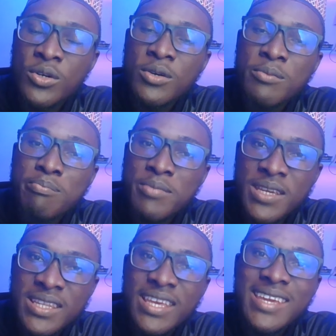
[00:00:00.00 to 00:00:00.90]

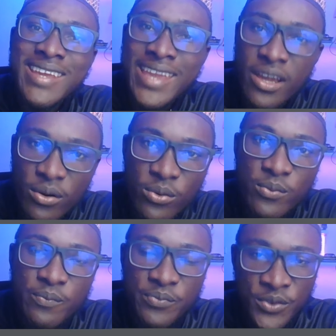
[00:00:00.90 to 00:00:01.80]
mean a girl.
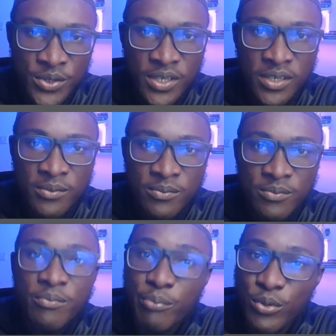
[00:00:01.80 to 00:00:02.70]
Okay,
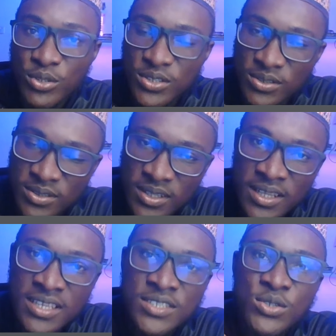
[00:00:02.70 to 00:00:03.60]
but
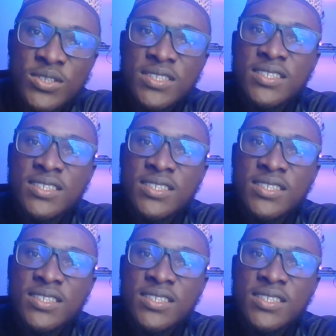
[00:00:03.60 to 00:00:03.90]
let's just